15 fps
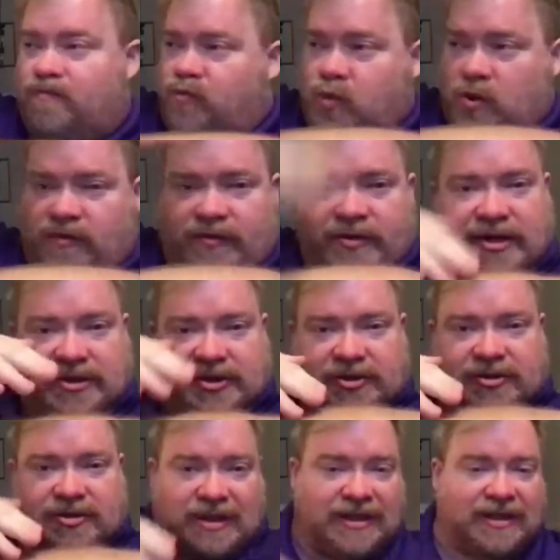roof just
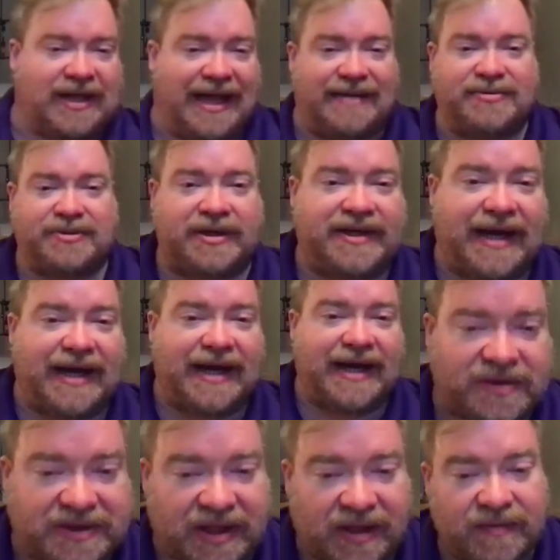collapsed on top of
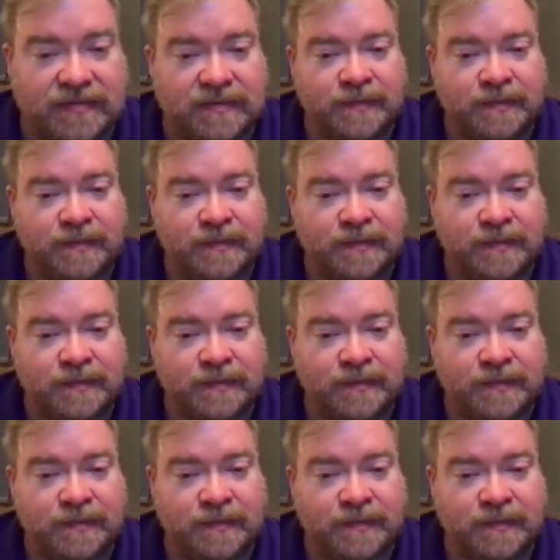itself.